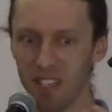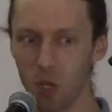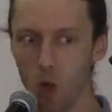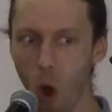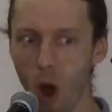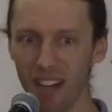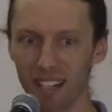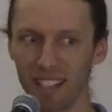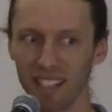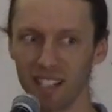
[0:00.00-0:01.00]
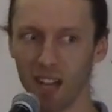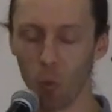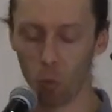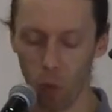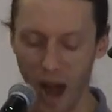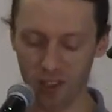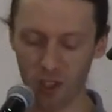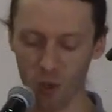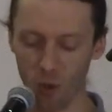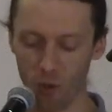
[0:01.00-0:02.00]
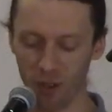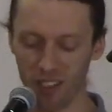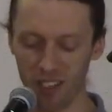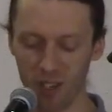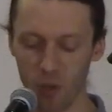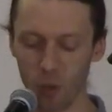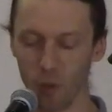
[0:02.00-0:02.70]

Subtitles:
not a rational thing to do.